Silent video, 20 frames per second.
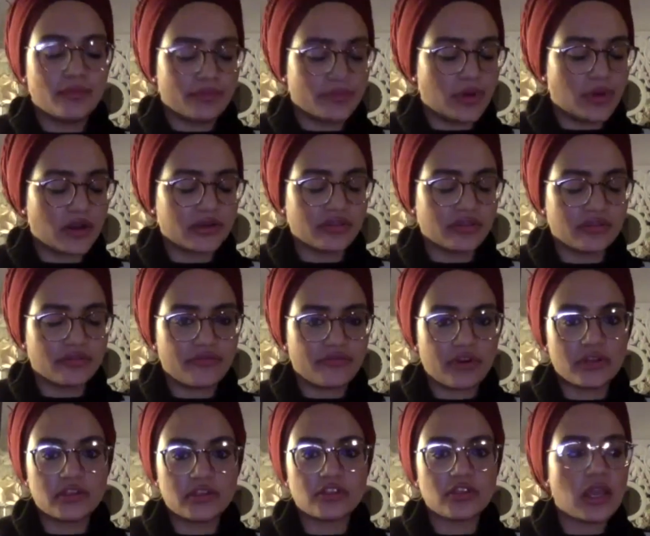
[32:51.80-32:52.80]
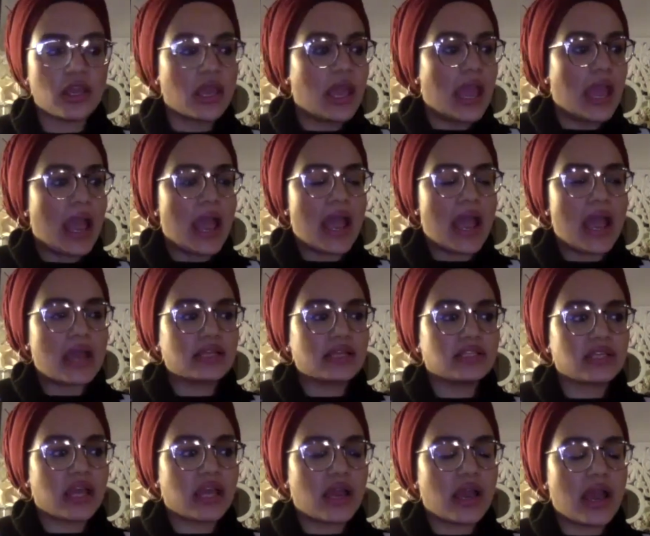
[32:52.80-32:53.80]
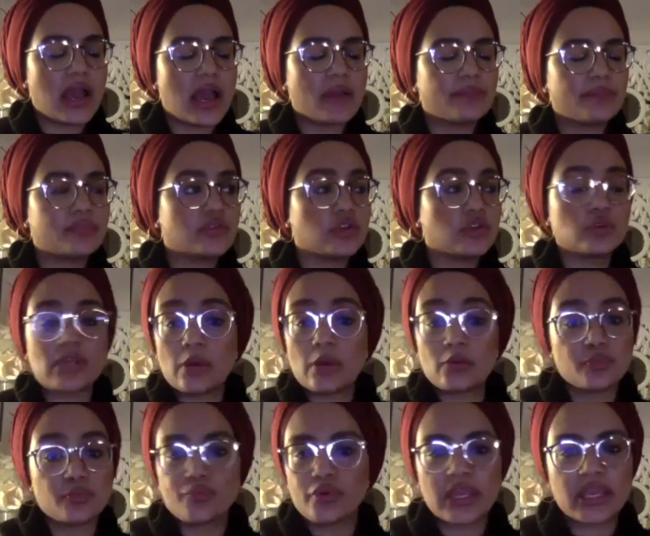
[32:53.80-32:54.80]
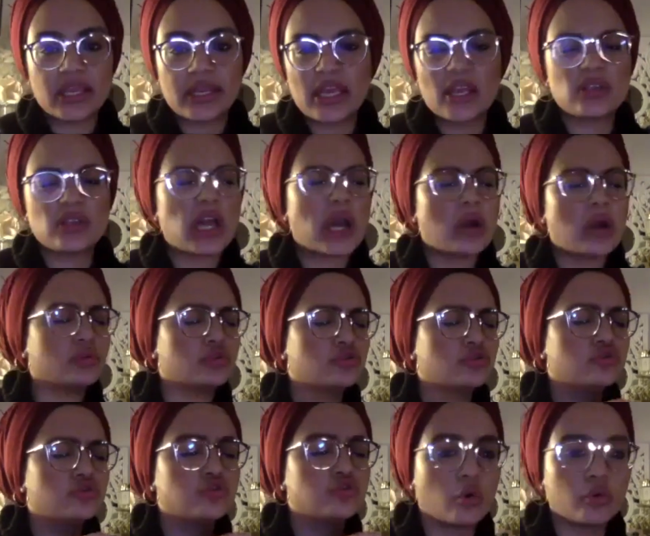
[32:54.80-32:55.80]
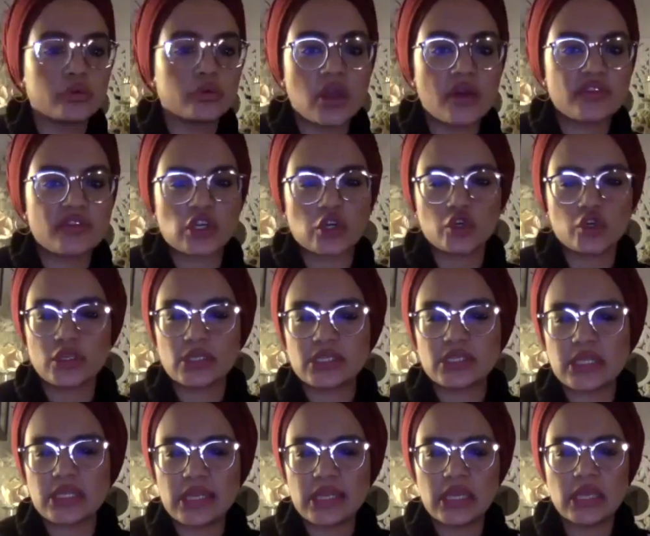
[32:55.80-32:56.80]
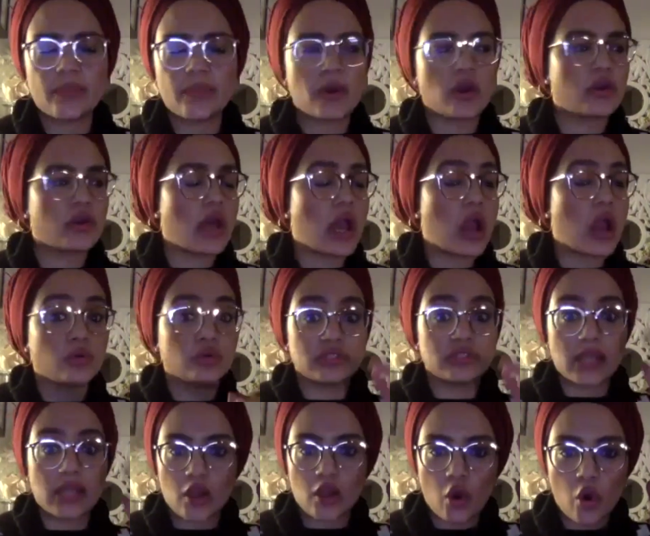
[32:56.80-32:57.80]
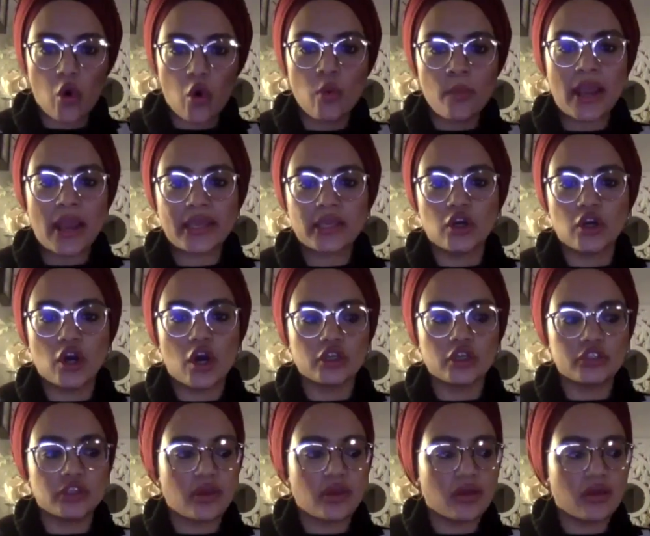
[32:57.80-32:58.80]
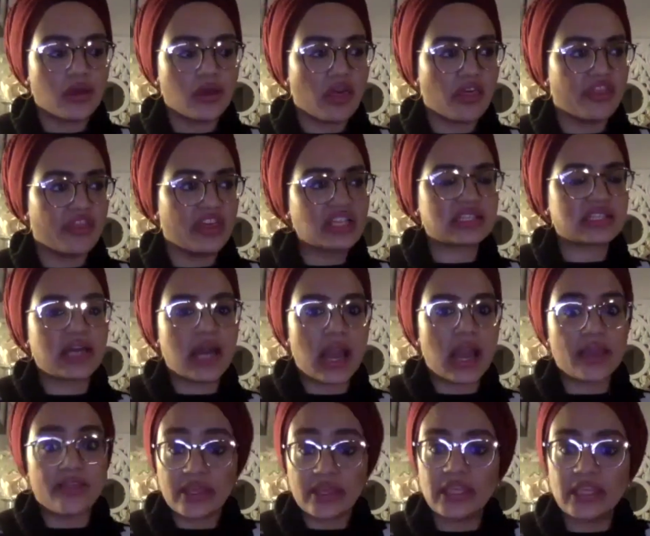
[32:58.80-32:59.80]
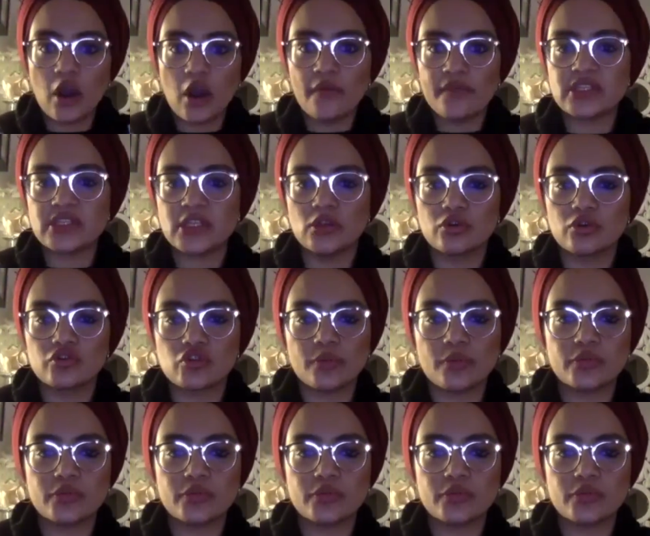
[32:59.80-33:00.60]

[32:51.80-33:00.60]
Pardon the French. And absolutely, I was bricking it. I was so nervous. I couldn't sleep. I was like, oh my God, this guy that he obviously looks up